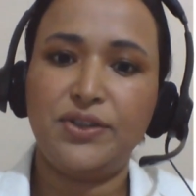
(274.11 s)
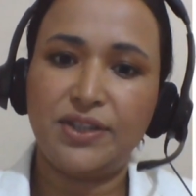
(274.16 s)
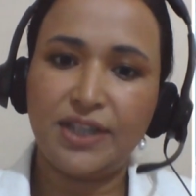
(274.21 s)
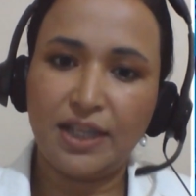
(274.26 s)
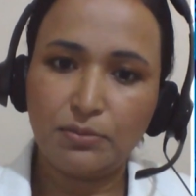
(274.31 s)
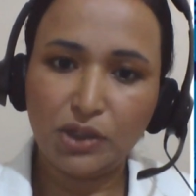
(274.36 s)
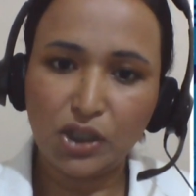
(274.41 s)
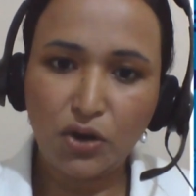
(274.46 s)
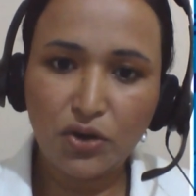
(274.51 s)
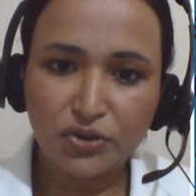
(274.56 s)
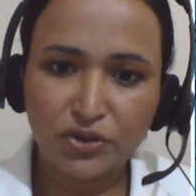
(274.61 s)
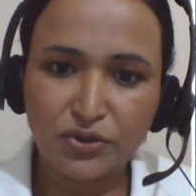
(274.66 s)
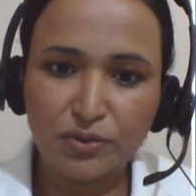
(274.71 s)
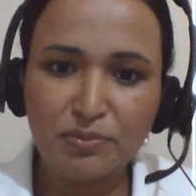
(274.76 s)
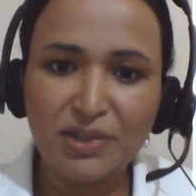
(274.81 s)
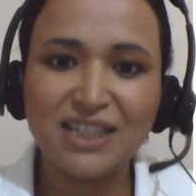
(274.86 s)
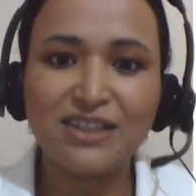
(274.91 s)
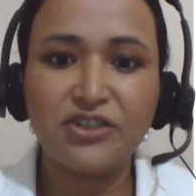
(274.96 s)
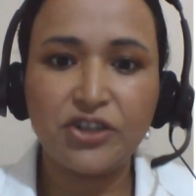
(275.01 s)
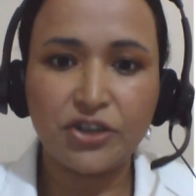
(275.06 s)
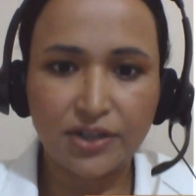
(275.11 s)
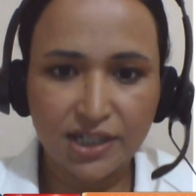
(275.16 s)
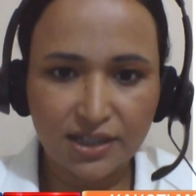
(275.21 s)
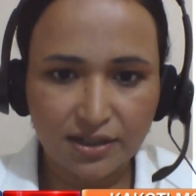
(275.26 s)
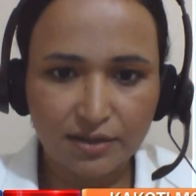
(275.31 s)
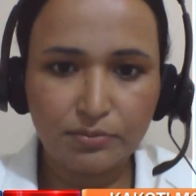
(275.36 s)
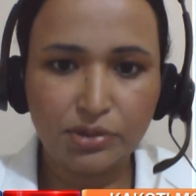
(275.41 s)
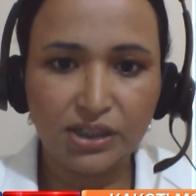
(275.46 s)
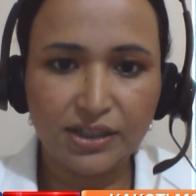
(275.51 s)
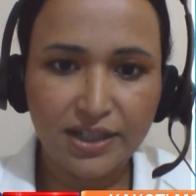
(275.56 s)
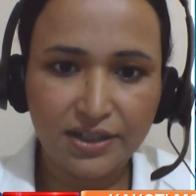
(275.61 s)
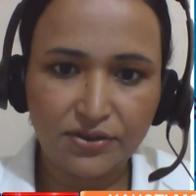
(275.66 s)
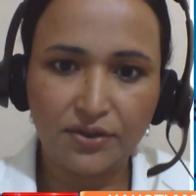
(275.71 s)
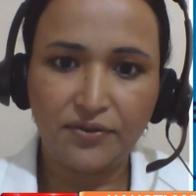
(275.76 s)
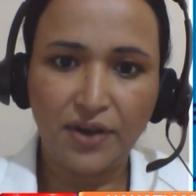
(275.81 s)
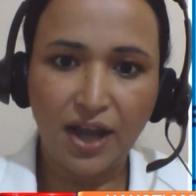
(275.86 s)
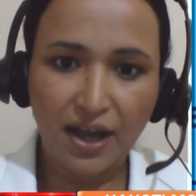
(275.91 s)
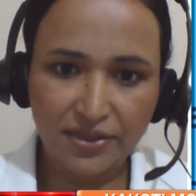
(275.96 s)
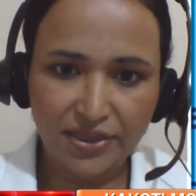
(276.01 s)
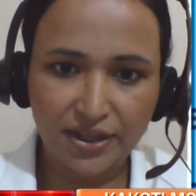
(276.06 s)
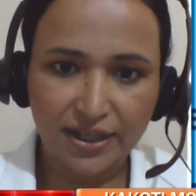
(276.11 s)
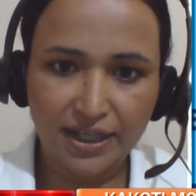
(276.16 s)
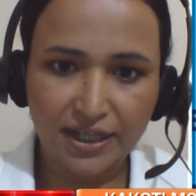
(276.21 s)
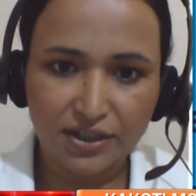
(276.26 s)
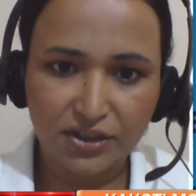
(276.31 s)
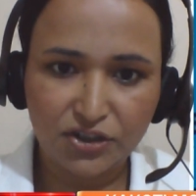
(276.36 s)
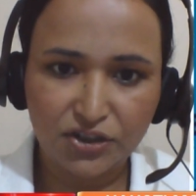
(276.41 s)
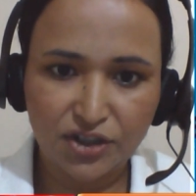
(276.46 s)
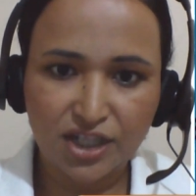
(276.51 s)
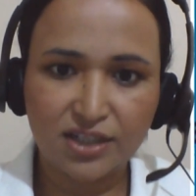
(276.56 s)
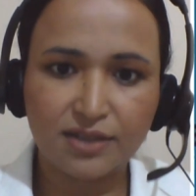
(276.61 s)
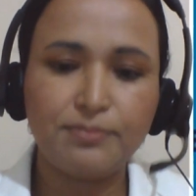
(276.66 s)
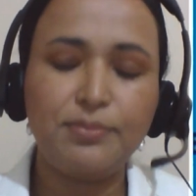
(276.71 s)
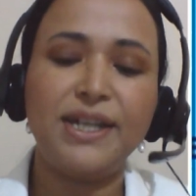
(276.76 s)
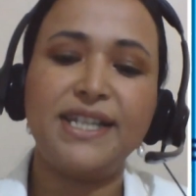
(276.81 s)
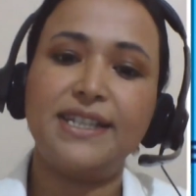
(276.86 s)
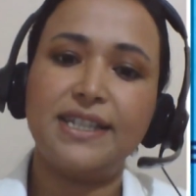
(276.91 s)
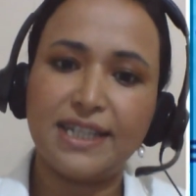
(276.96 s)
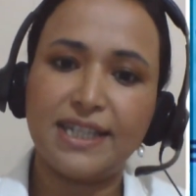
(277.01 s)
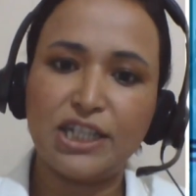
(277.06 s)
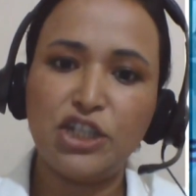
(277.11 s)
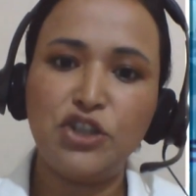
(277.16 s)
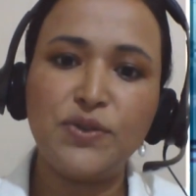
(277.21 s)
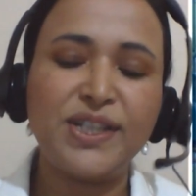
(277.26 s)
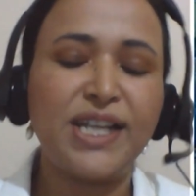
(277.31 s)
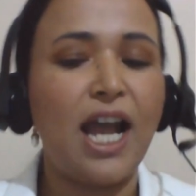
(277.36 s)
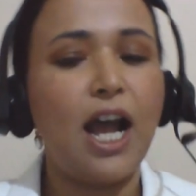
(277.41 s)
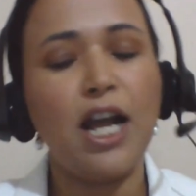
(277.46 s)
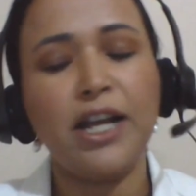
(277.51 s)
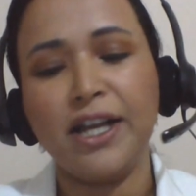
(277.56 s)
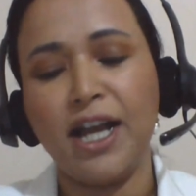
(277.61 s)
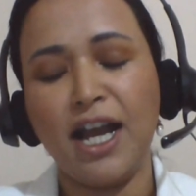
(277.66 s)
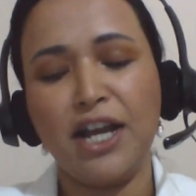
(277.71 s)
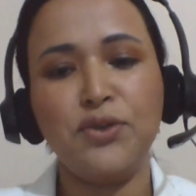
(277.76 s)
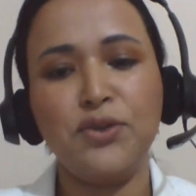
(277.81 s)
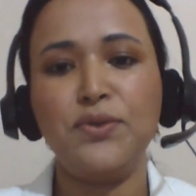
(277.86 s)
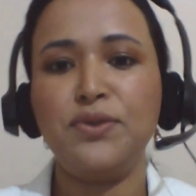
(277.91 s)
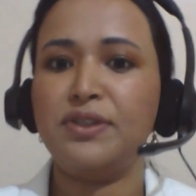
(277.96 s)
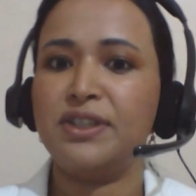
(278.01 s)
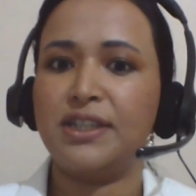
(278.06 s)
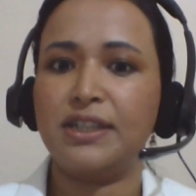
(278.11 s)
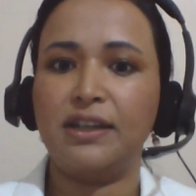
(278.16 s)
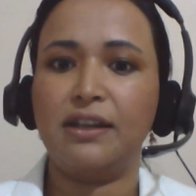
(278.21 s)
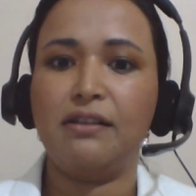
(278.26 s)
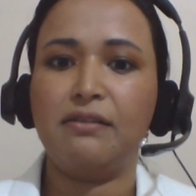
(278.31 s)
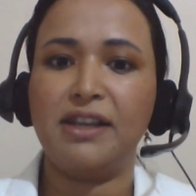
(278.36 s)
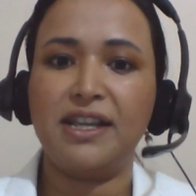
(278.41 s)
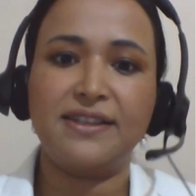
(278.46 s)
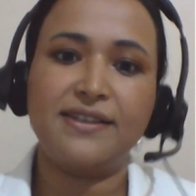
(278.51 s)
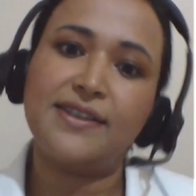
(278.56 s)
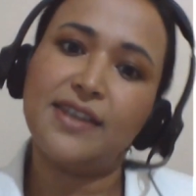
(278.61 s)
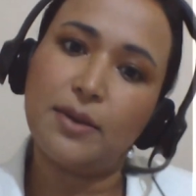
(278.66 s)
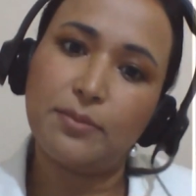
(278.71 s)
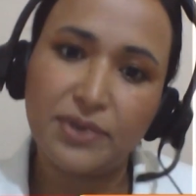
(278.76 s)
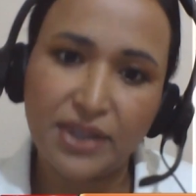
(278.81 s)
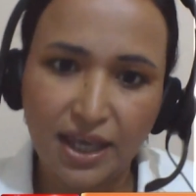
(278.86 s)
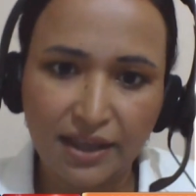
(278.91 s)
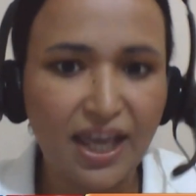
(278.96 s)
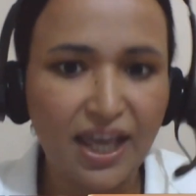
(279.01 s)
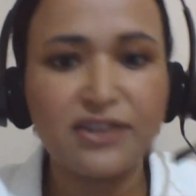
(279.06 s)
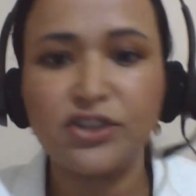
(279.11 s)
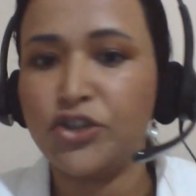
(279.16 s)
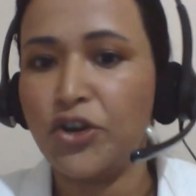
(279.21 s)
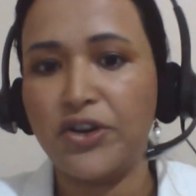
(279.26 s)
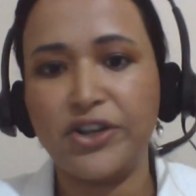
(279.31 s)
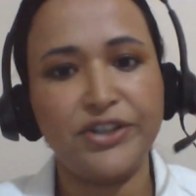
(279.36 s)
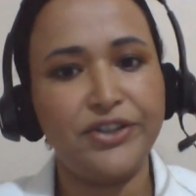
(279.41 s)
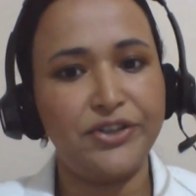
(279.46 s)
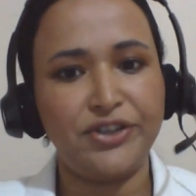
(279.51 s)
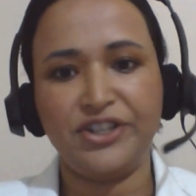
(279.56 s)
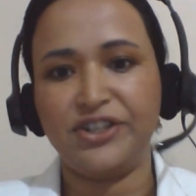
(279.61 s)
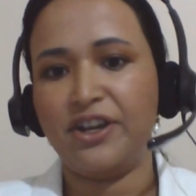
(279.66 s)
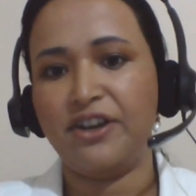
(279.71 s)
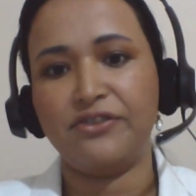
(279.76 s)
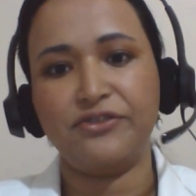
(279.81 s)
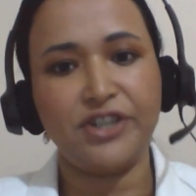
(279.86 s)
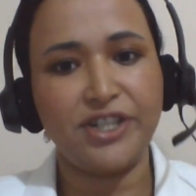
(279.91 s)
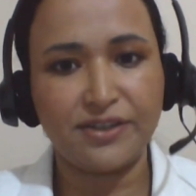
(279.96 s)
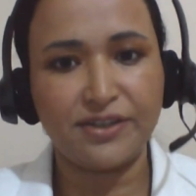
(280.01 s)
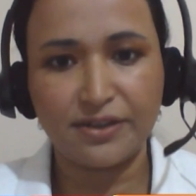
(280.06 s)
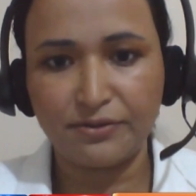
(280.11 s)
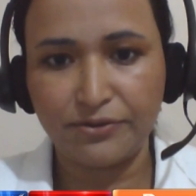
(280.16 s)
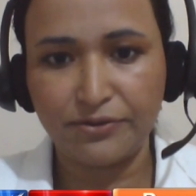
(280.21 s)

they belong to militaries and police of other countries. But you, I, I don't accept that. That's not a good enough reason.